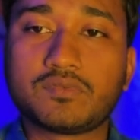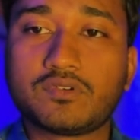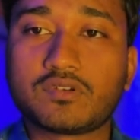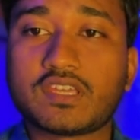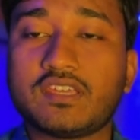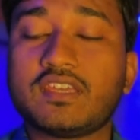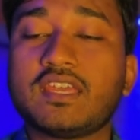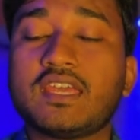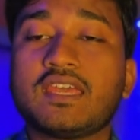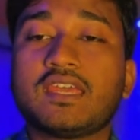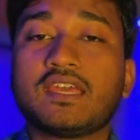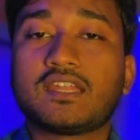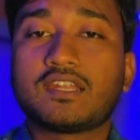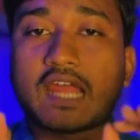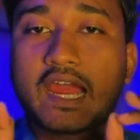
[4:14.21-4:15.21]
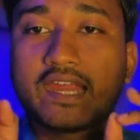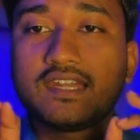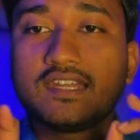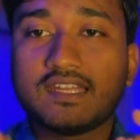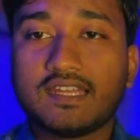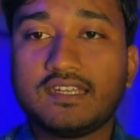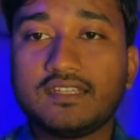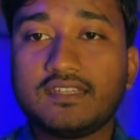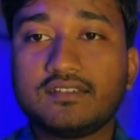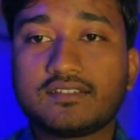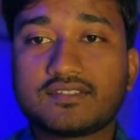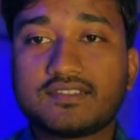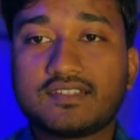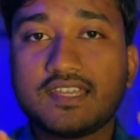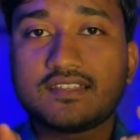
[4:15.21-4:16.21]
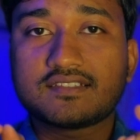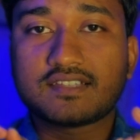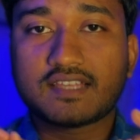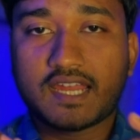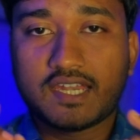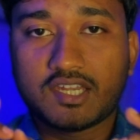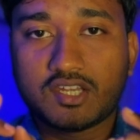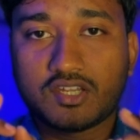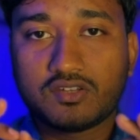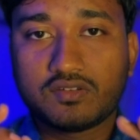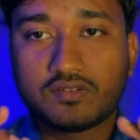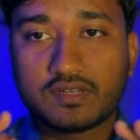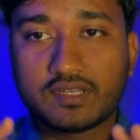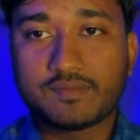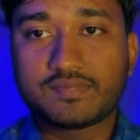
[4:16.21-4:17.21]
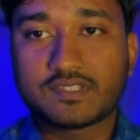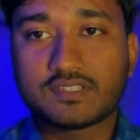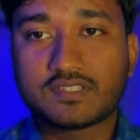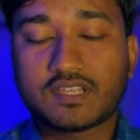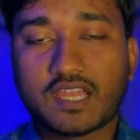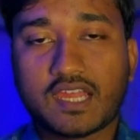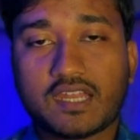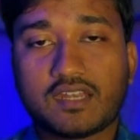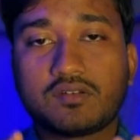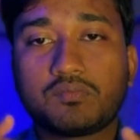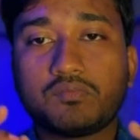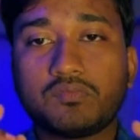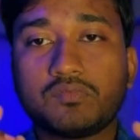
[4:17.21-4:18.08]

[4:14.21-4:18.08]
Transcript: Okay, and ideally 6 anterior ribs and